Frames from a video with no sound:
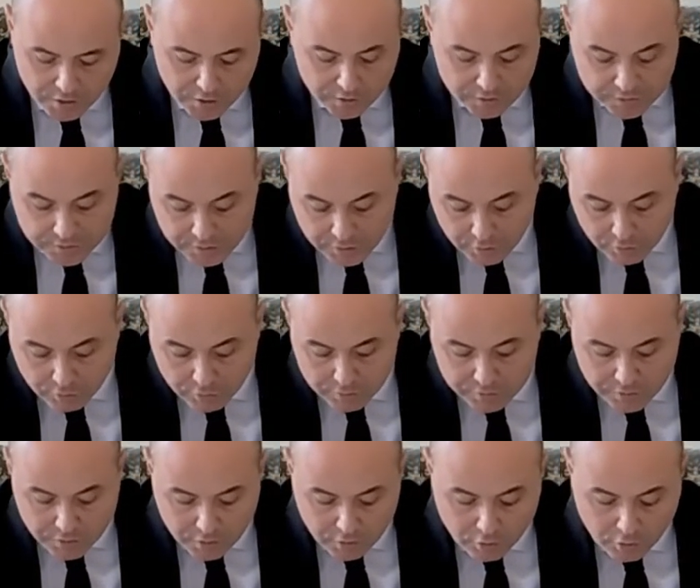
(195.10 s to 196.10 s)
So
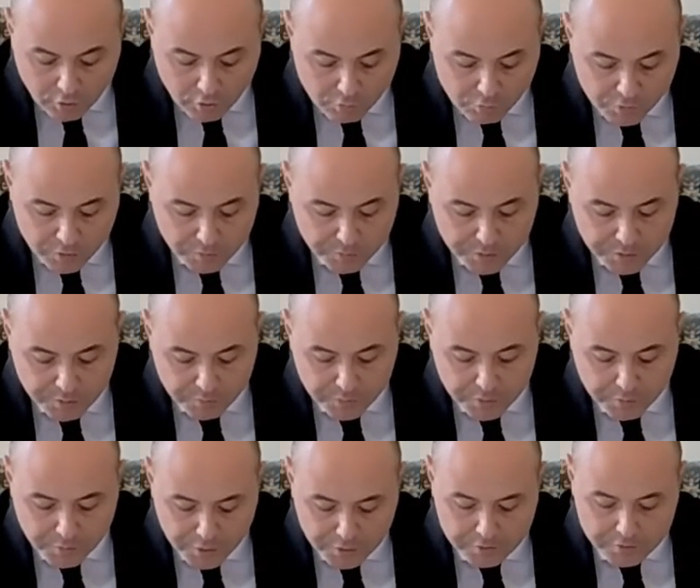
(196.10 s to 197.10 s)
the law will be
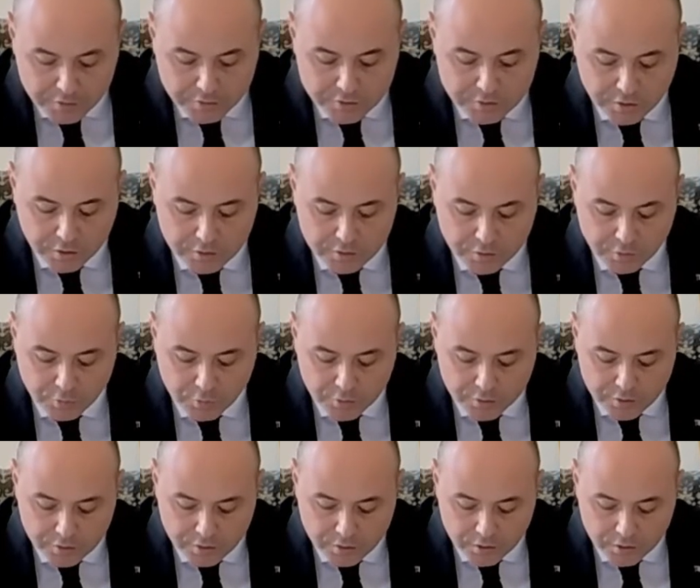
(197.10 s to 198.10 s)
implemented starting with
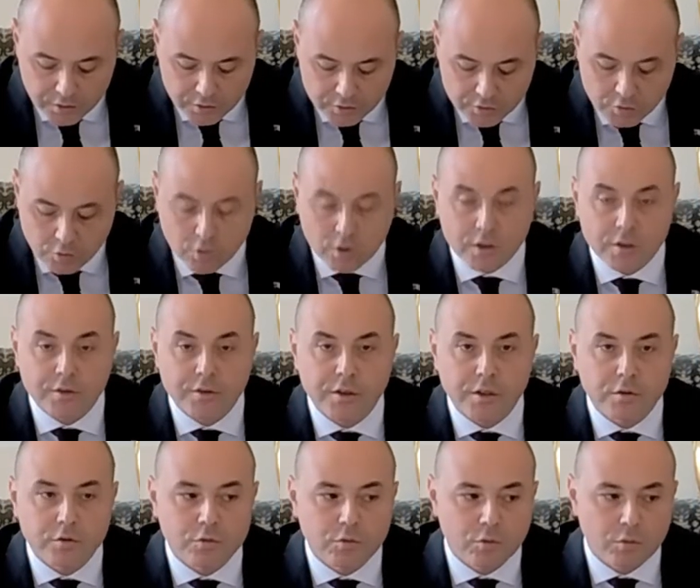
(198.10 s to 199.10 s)
the scholar
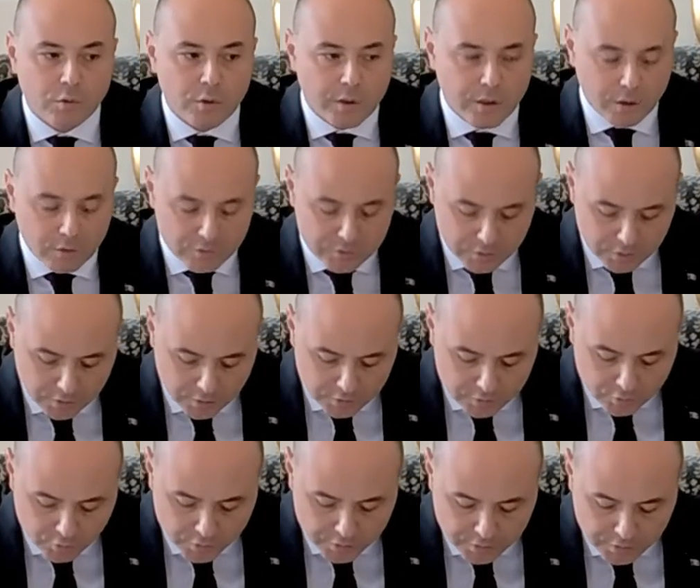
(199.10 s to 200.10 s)
year
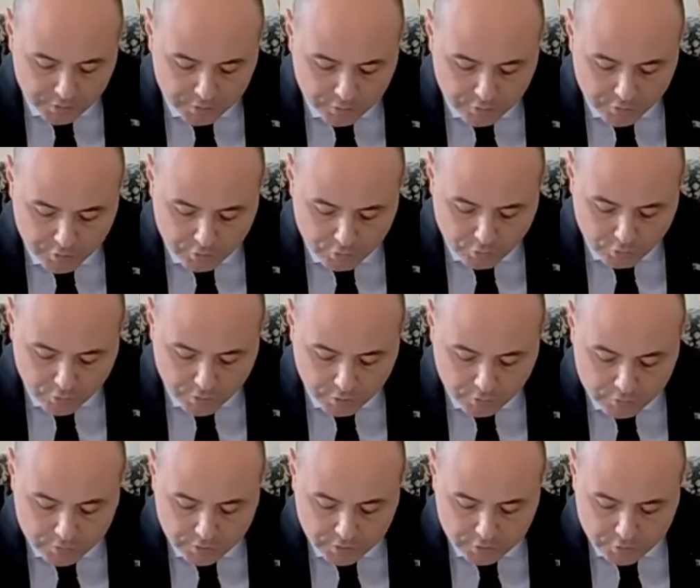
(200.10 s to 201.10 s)

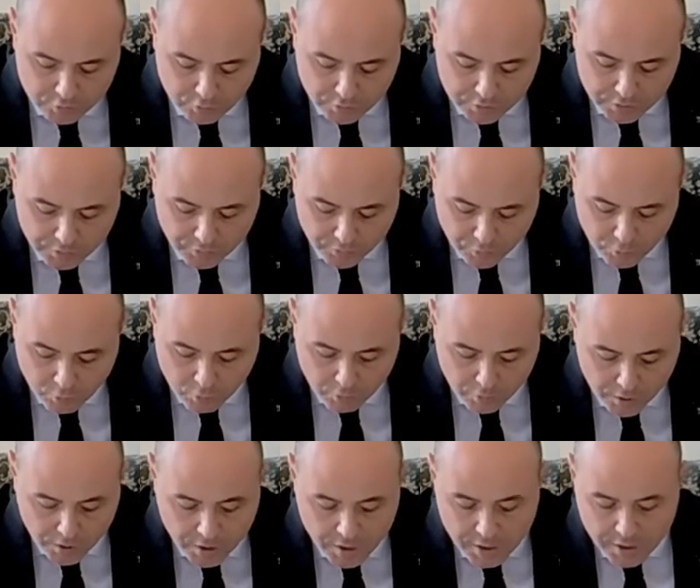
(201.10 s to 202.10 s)
2023-2024.
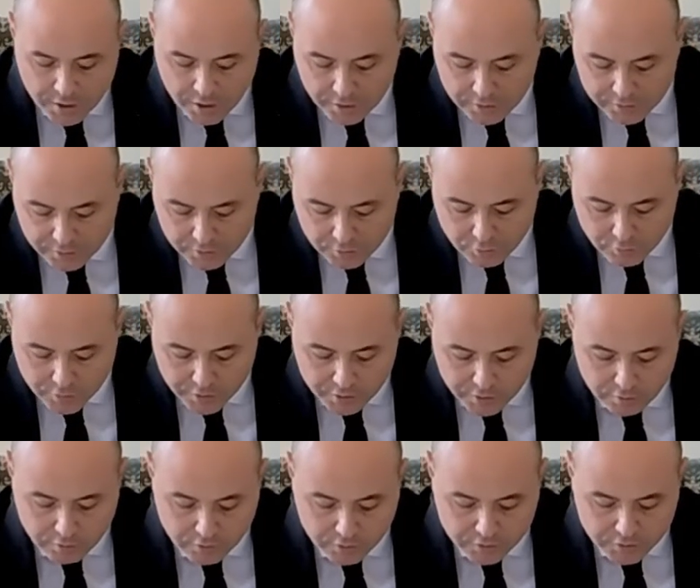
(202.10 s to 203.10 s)
And the
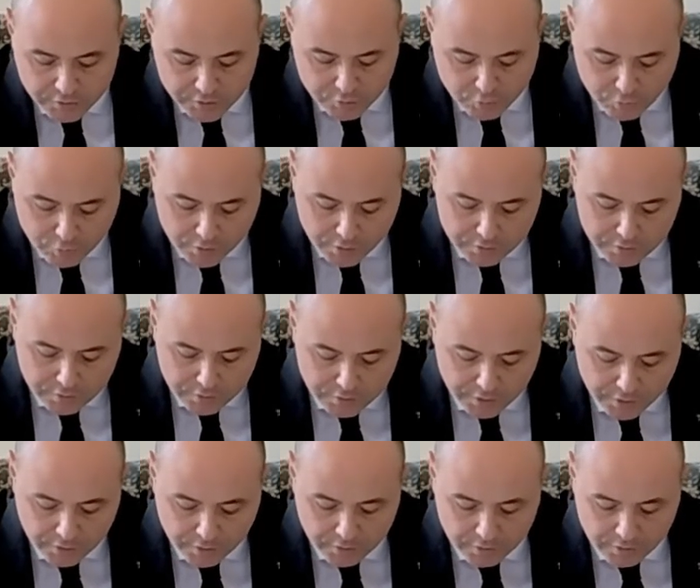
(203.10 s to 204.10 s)
curricula is
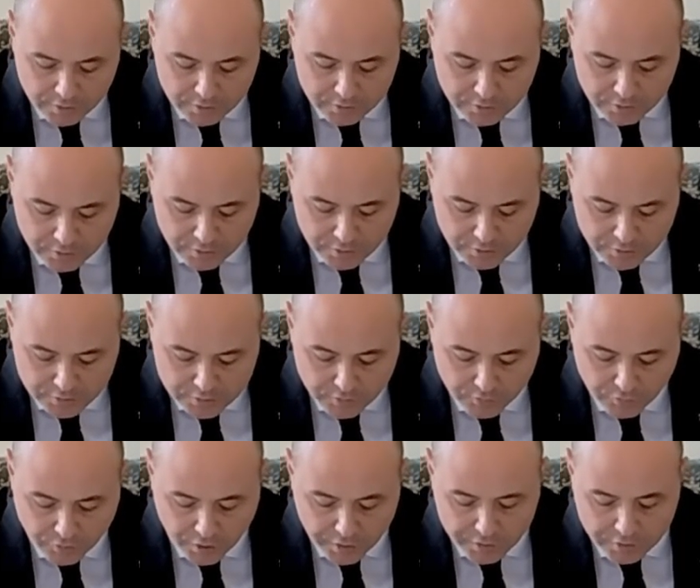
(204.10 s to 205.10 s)
currently in its
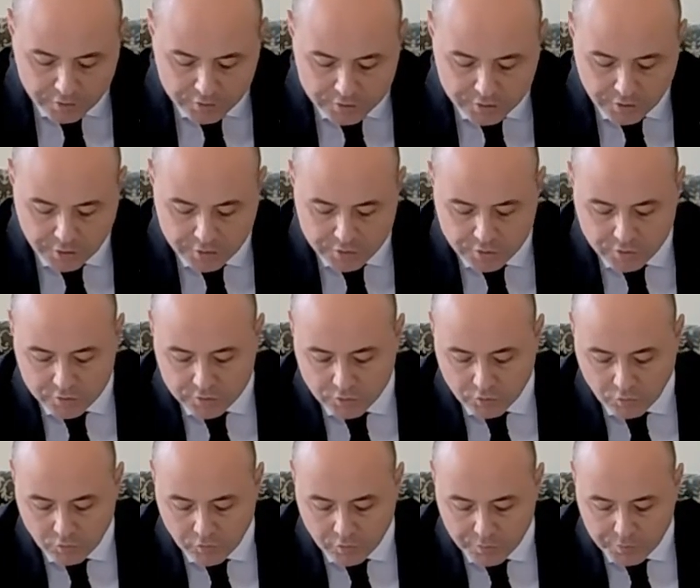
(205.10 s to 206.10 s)
final stages
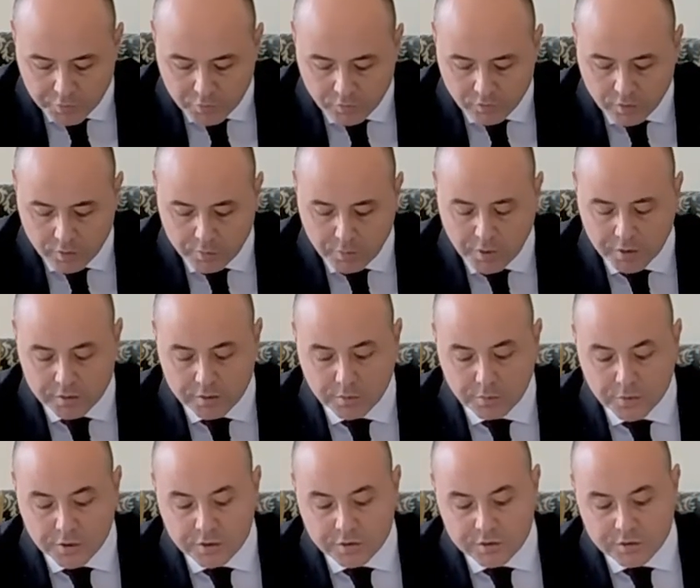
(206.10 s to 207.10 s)
of approval by the
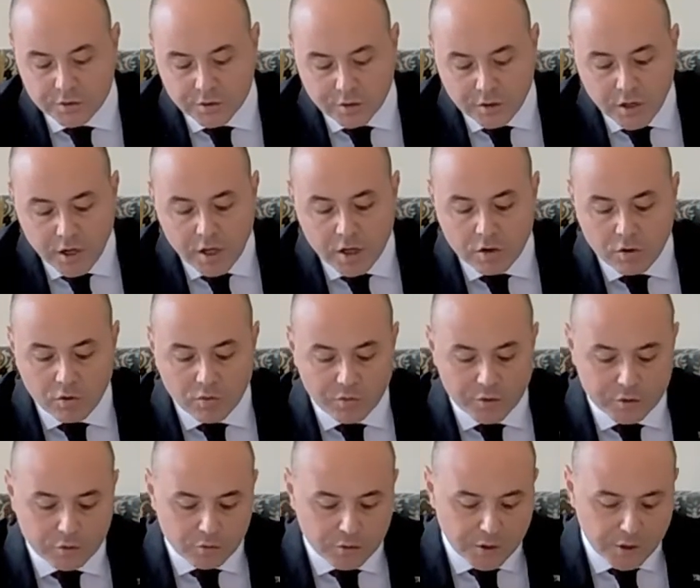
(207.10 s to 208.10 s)
Minister of
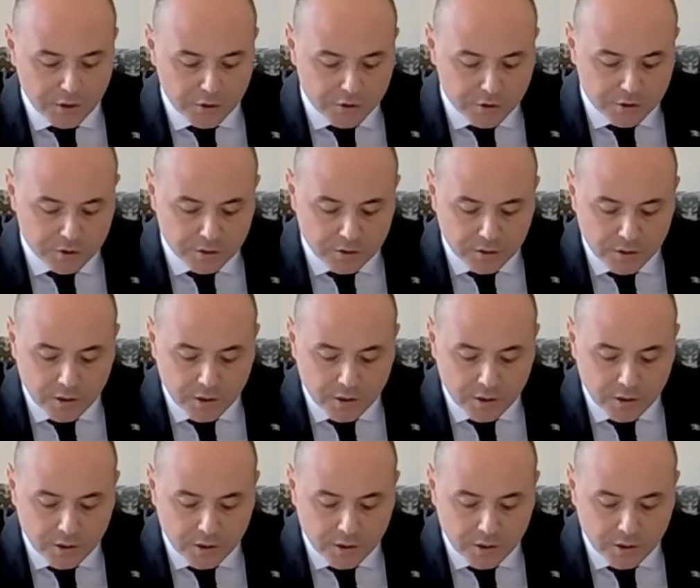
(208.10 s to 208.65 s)
Education.